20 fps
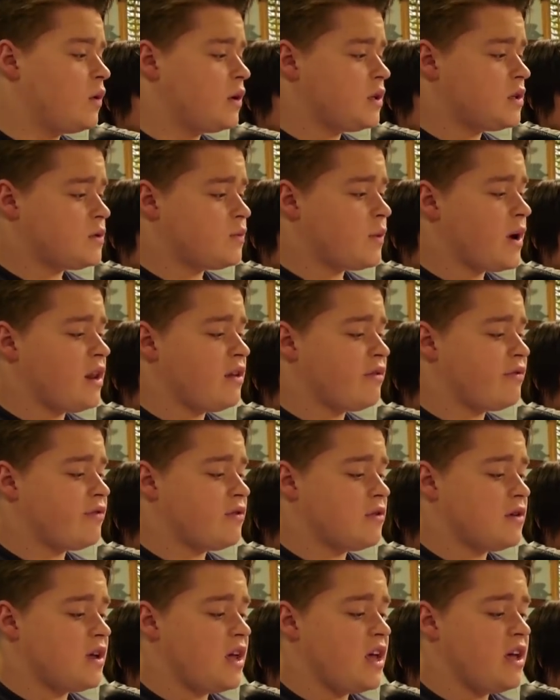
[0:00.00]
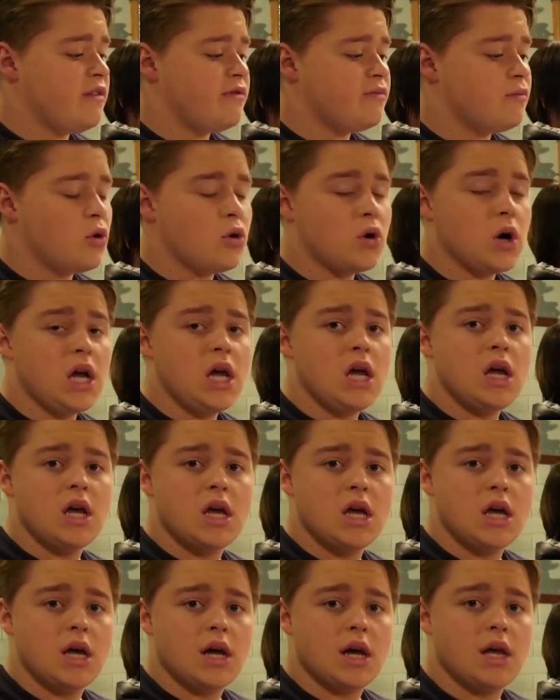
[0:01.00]
we're just waiting for Eve Morey,
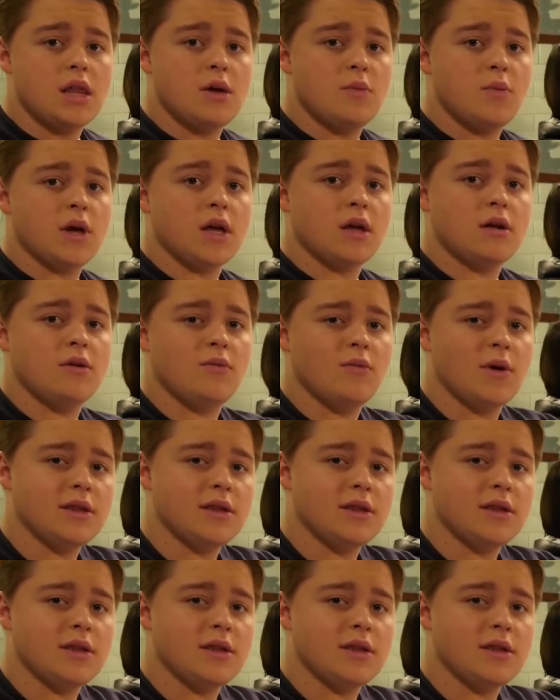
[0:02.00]
and then we're gonna